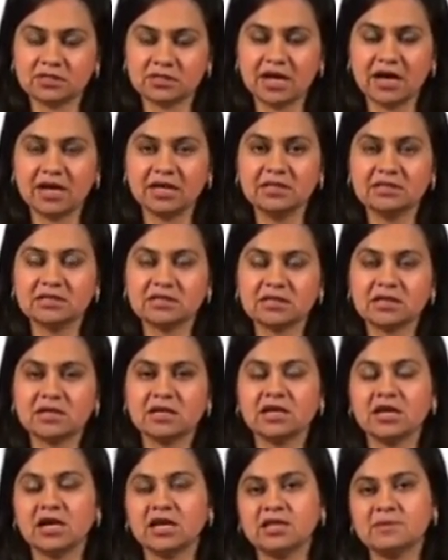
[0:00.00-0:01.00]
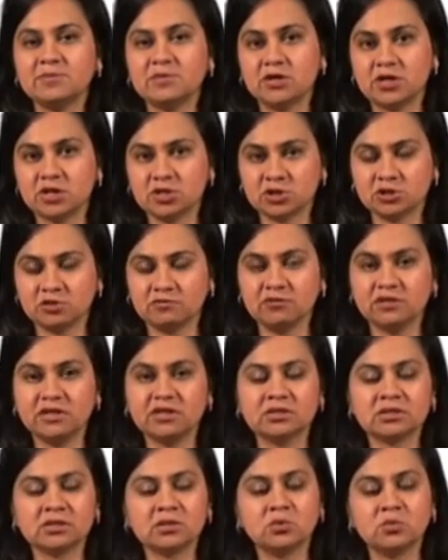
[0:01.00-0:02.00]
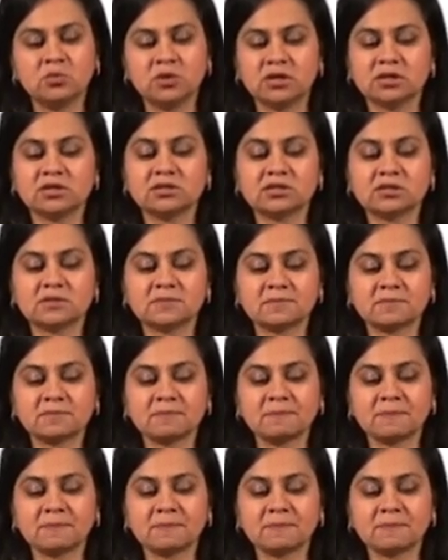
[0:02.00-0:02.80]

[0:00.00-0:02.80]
styles, in the production of these works.